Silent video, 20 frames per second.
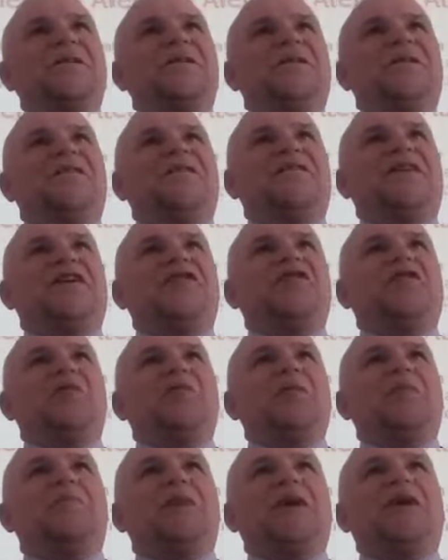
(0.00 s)
tend to be
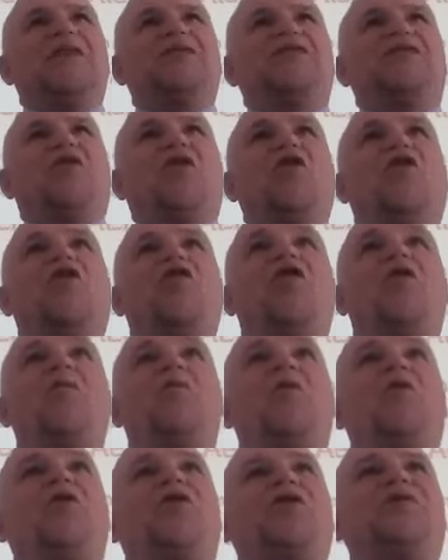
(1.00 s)
based on the
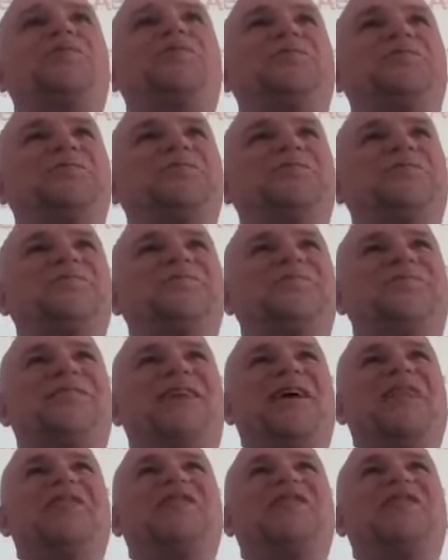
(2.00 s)
book and the